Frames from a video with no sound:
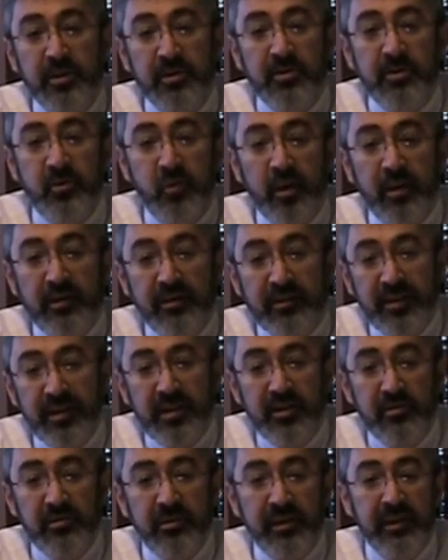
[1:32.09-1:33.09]
to
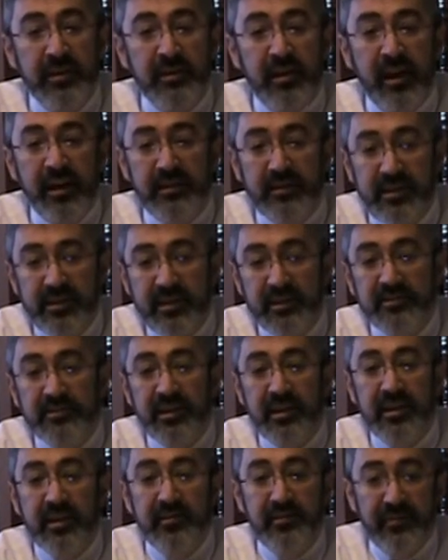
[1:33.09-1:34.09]
articulate ideas
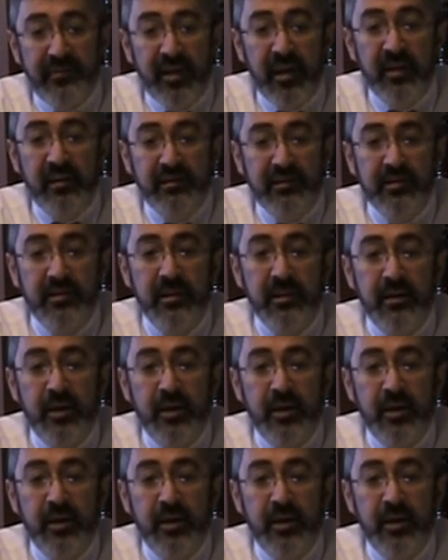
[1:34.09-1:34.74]
that he felt